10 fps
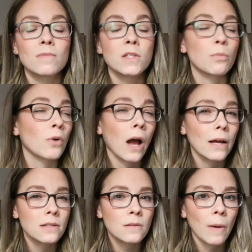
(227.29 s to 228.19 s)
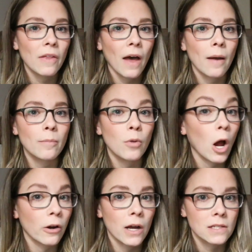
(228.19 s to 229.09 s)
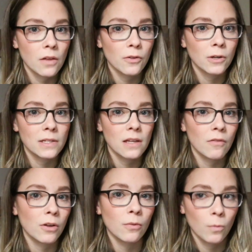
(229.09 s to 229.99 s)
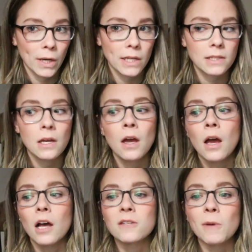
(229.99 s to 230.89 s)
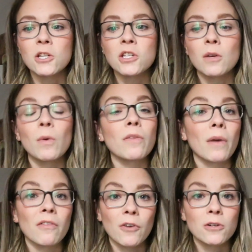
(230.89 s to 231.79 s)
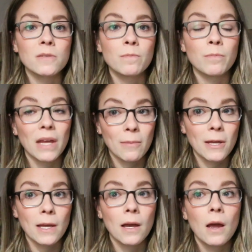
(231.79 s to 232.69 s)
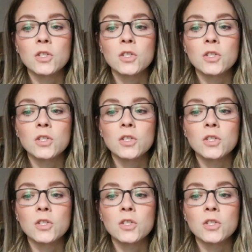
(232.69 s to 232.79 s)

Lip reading: surprised by that progress at 37 weeks, especially with my first baby.